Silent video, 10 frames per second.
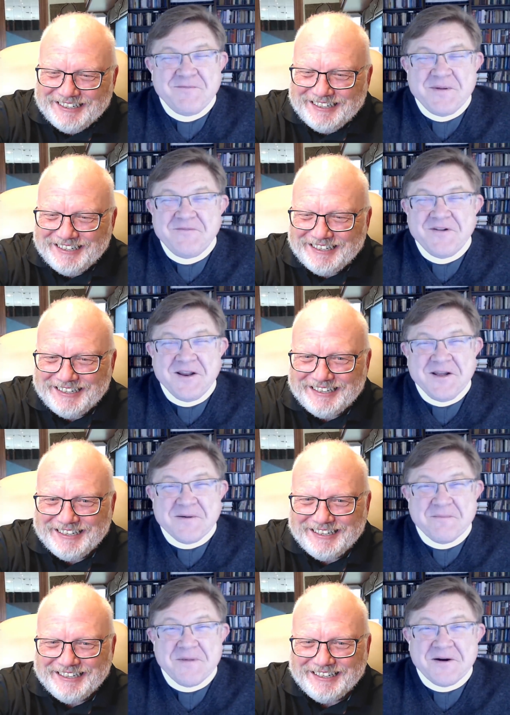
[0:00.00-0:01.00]
Speaker 1: been running
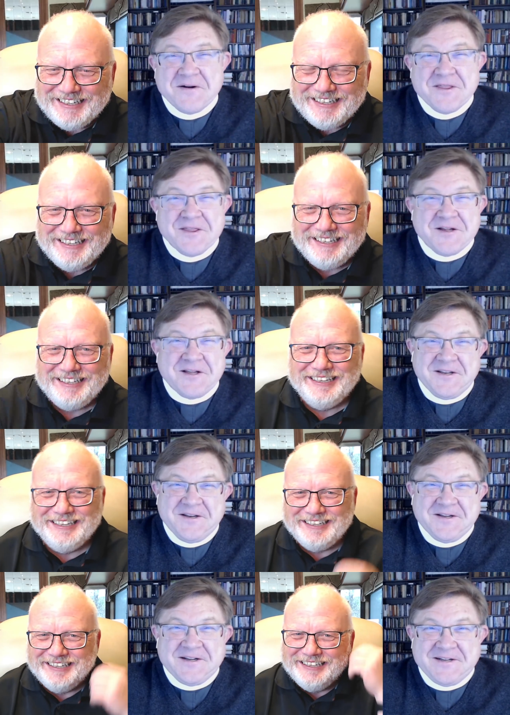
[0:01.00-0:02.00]
a
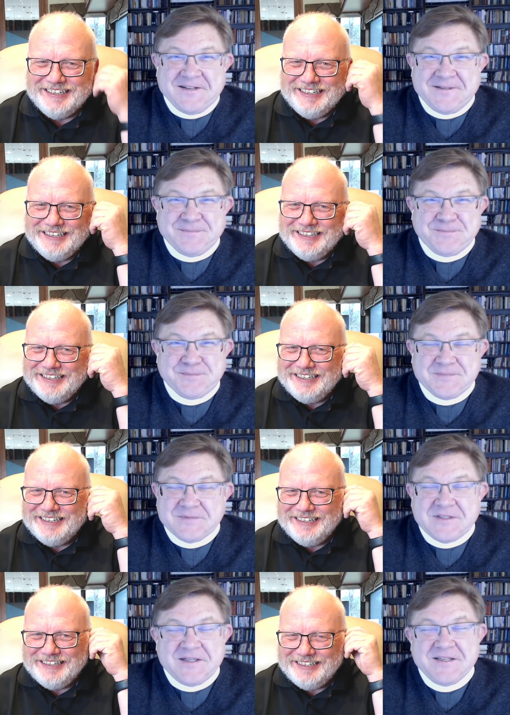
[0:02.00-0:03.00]
marathon. I
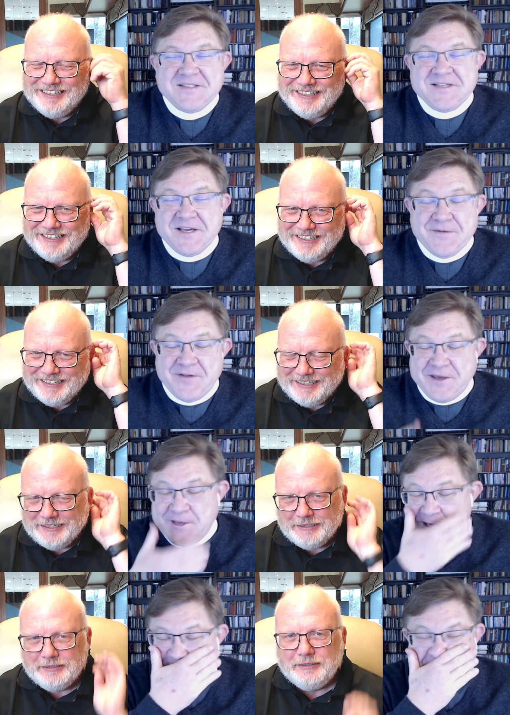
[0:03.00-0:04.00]
didn't take a
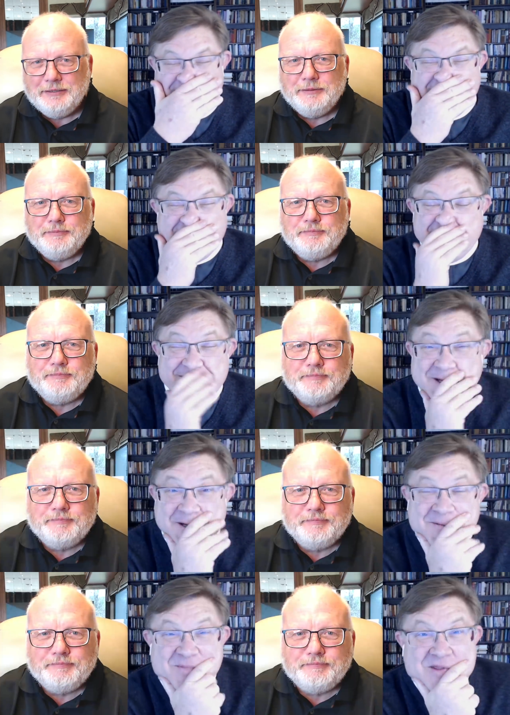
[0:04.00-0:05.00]
vacation this
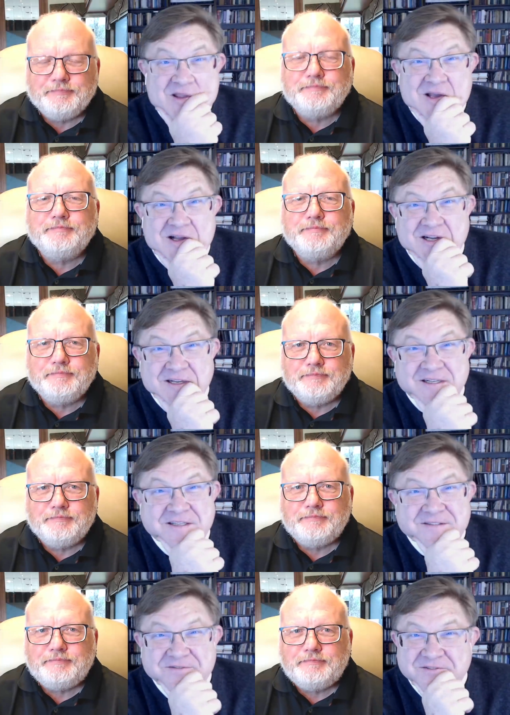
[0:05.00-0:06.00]
year.
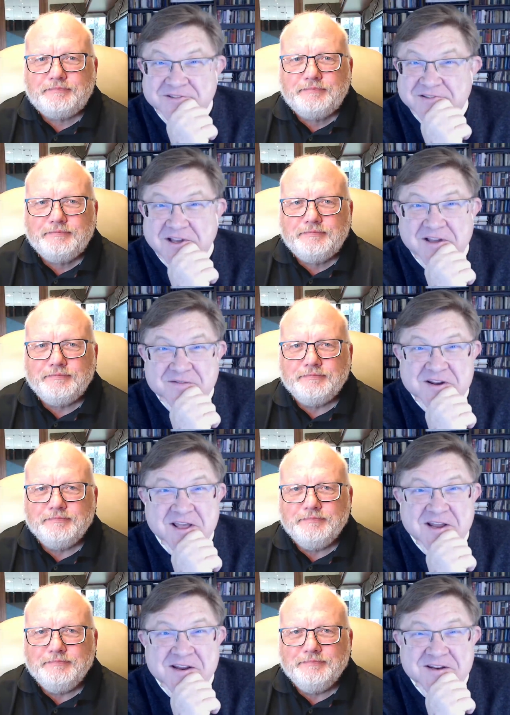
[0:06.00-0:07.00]
I haven't
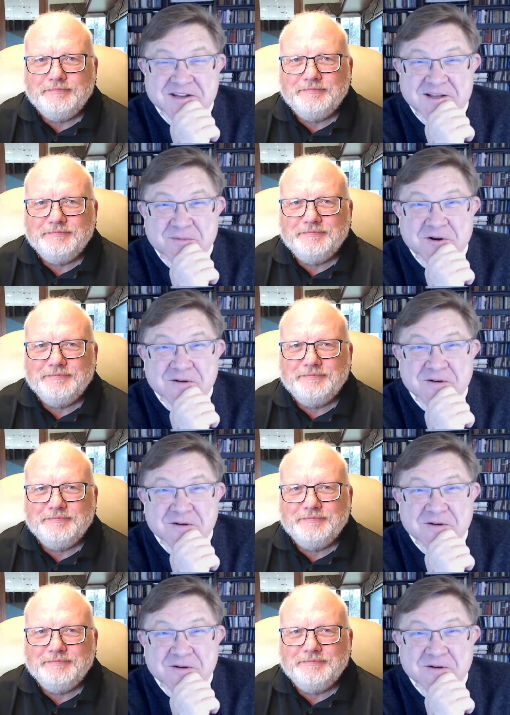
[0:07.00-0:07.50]
had a time